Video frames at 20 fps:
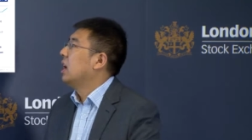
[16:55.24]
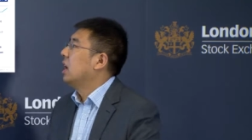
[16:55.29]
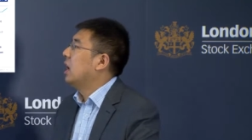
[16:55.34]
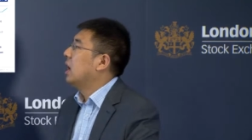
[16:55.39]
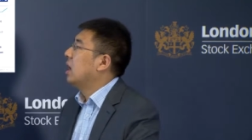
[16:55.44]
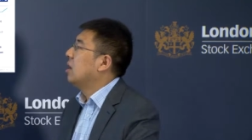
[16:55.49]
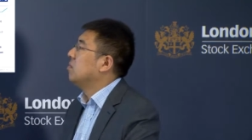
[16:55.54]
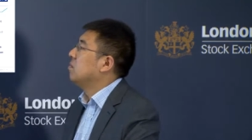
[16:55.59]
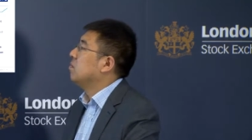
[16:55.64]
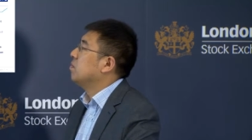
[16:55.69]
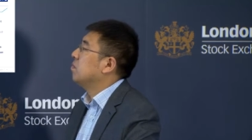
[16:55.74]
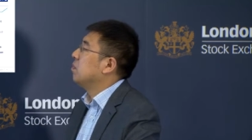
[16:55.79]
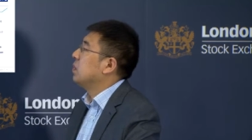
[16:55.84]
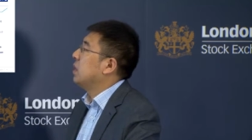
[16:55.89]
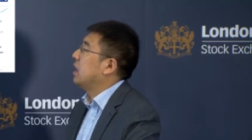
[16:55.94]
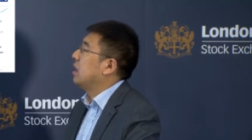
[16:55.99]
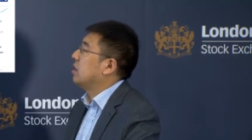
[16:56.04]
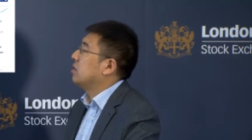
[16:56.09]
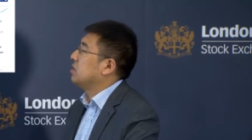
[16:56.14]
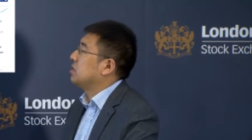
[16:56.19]
Um,
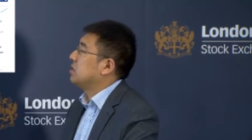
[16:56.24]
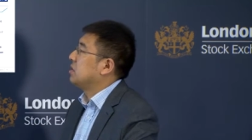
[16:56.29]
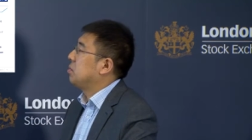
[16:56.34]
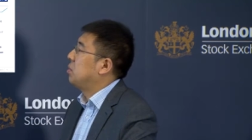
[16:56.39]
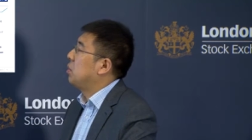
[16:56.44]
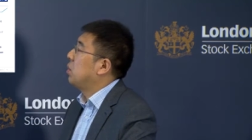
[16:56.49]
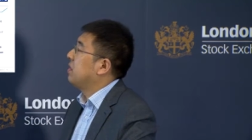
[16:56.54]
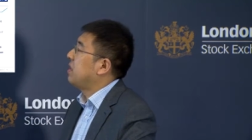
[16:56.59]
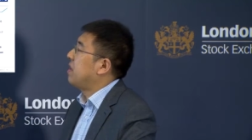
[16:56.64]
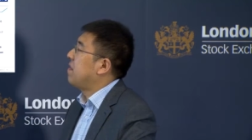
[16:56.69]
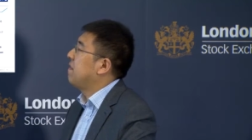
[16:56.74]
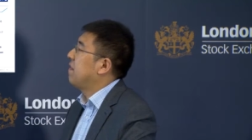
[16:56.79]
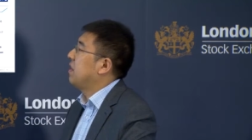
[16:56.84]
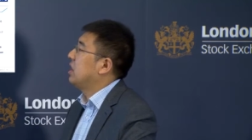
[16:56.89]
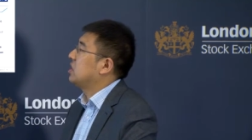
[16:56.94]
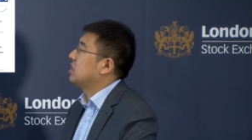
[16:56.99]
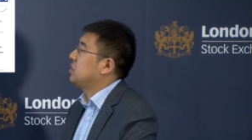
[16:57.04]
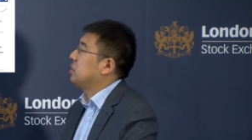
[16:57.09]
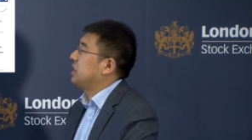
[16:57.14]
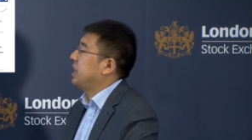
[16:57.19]
support
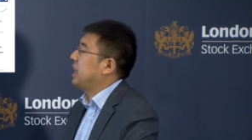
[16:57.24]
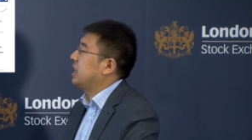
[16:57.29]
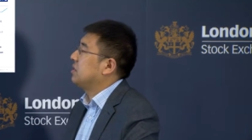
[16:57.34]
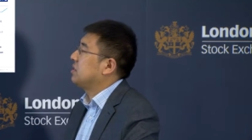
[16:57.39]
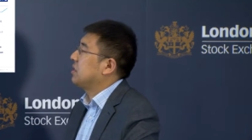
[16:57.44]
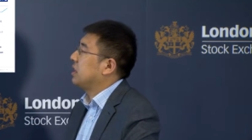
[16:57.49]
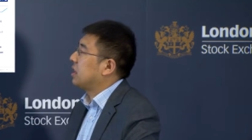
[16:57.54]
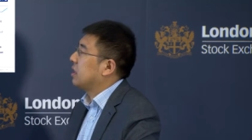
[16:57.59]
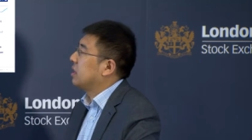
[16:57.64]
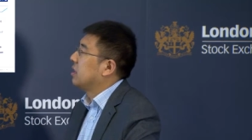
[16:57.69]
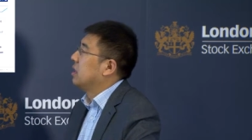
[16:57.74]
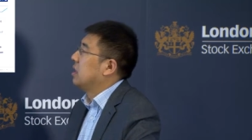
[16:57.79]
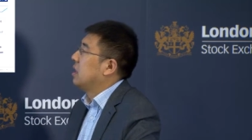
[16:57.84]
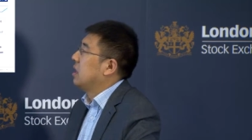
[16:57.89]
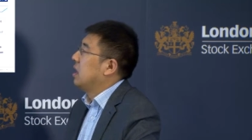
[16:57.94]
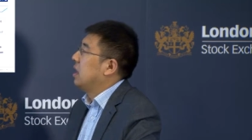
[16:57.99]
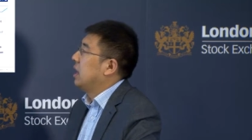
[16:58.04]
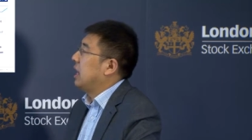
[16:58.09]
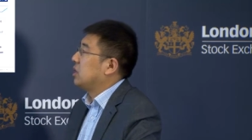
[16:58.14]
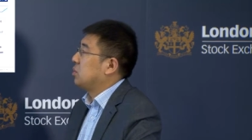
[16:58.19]
non-functional testing
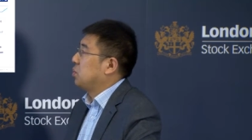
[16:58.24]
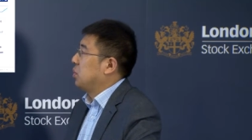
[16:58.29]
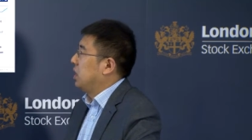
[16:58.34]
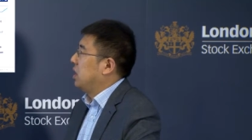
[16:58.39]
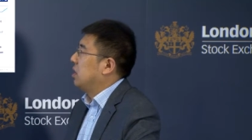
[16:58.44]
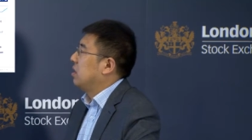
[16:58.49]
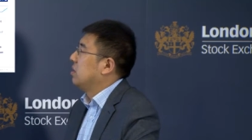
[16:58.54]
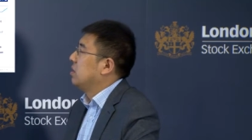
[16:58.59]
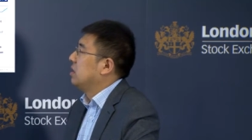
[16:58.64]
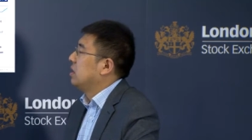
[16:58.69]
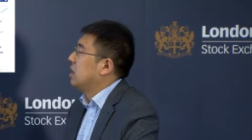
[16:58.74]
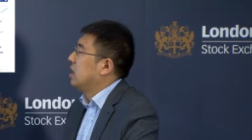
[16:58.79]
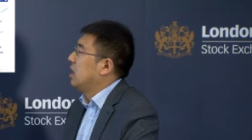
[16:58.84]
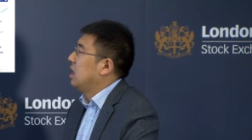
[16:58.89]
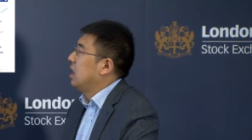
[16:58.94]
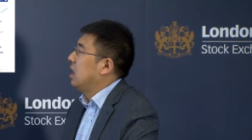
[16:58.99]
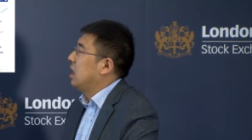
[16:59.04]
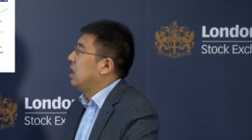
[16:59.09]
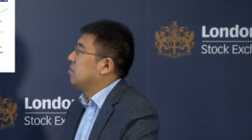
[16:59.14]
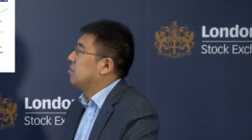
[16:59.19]
as well.
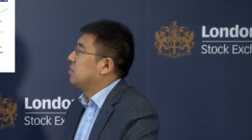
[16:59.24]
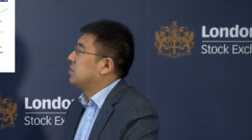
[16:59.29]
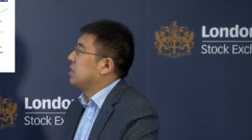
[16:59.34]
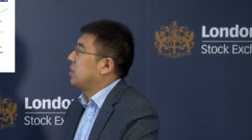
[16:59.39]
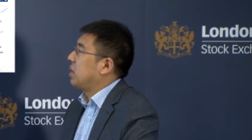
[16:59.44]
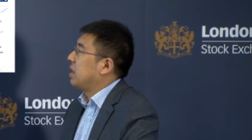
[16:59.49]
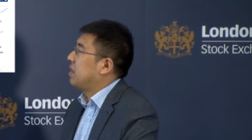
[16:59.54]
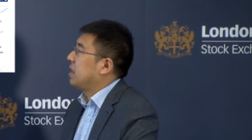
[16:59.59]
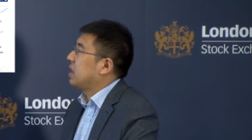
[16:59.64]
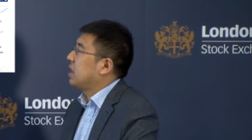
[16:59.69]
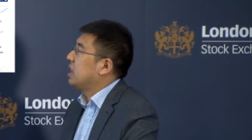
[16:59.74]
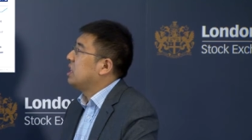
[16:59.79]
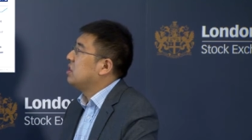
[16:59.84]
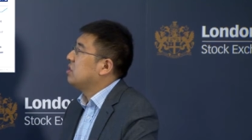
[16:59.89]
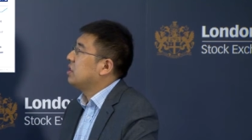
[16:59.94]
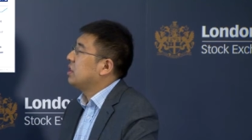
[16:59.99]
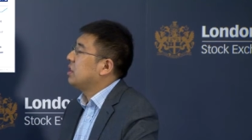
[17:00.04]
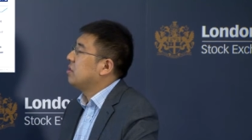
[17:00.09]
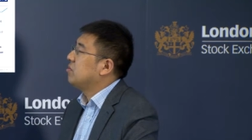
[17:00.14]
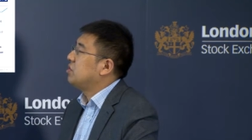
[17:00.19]
Uh, so I think in,
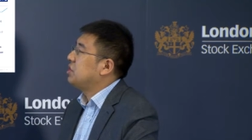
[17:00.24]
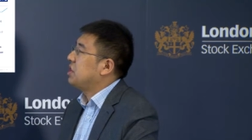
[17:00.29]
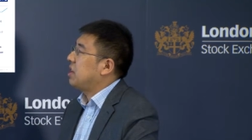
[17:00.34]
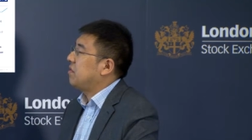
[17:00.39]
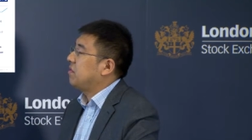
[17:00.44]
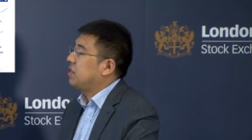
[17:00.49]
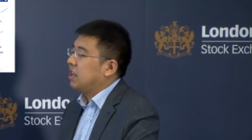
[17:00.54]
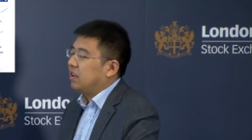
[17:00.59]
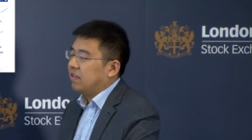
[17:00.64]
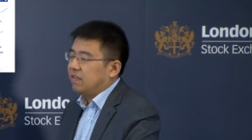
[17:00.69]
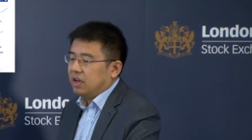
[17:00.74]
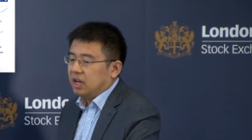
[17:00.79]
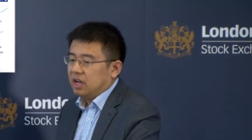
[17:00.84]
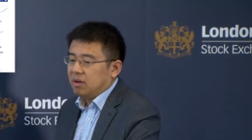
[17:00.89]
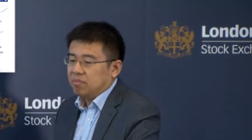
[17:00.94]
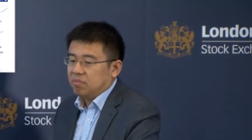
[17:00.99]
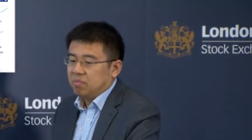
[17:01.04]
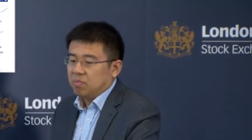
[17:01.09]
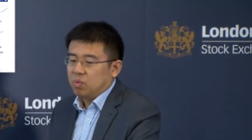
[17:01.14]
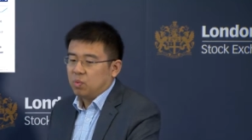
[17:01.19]
in G F T,
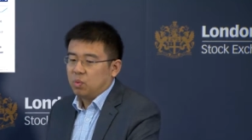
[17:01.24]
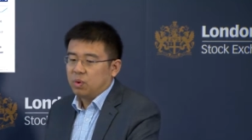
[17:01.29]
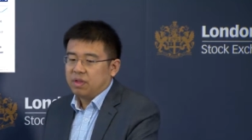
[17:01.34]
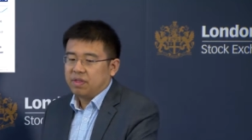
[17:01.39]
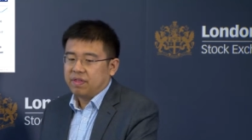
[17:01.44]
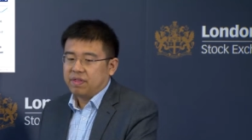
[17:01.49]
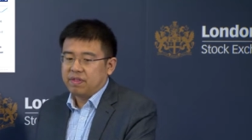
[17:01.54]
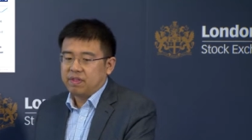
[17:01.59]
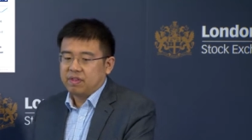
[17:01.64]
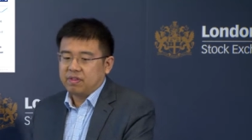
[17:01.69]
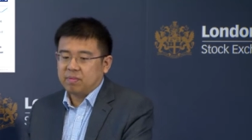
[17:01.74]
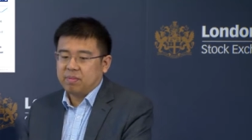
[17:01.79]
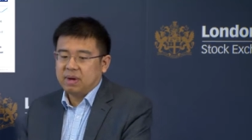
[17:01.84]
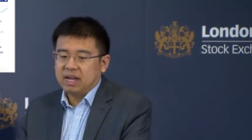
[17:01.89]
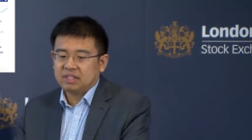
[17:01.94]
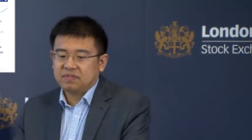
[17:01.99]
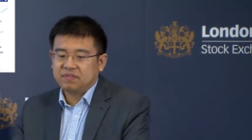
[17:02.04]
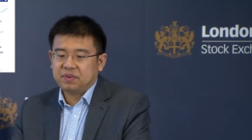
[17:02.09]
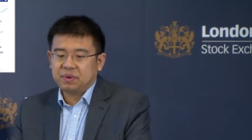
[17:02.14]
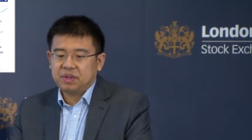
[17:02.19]
um, with the
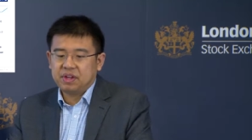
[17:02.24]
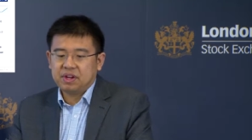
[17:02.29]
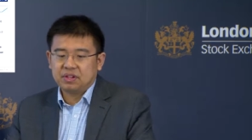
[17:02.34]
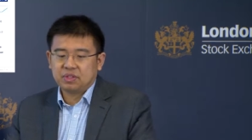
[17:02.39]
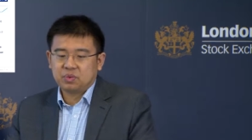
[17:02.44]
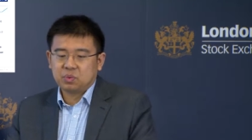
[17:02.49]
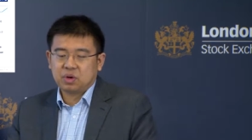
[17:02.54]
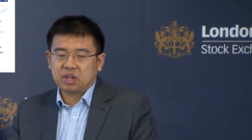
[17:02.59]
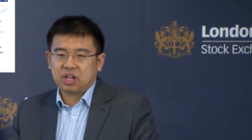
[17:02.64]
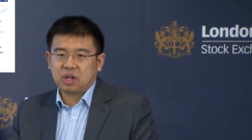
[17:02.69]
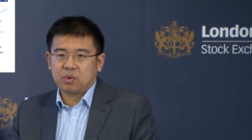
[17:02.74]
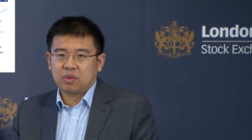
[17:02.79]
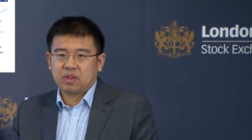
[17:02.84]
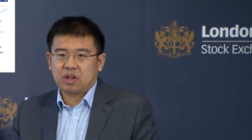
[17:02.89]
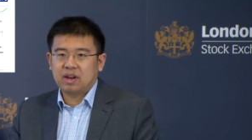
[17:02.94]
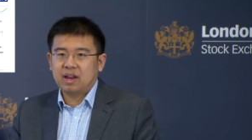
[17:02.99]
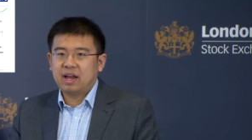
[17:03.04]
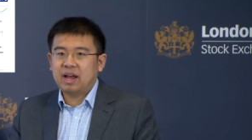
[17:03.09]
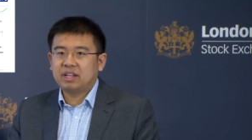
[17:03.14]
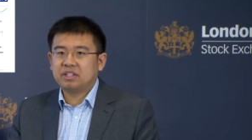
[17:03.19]
past few years working with
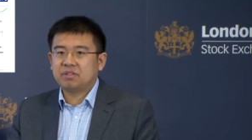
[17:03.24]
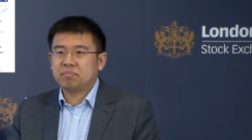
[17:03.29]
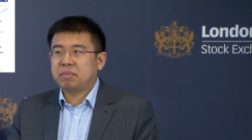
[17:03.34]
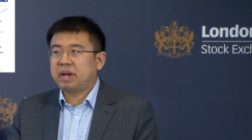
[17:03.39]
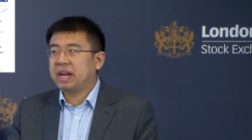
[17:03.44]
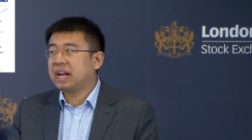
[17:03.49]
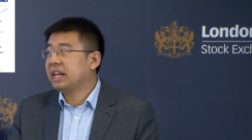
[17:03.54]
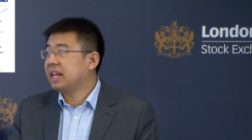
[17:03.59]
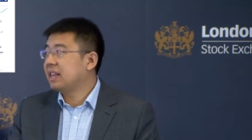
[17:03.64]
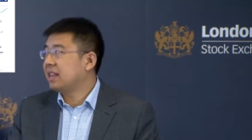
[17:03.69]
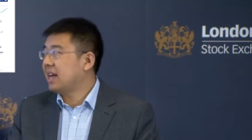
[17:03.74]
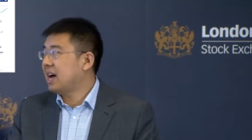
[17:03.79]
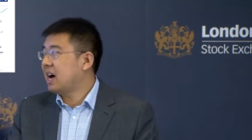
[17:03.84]
clients, mainly in the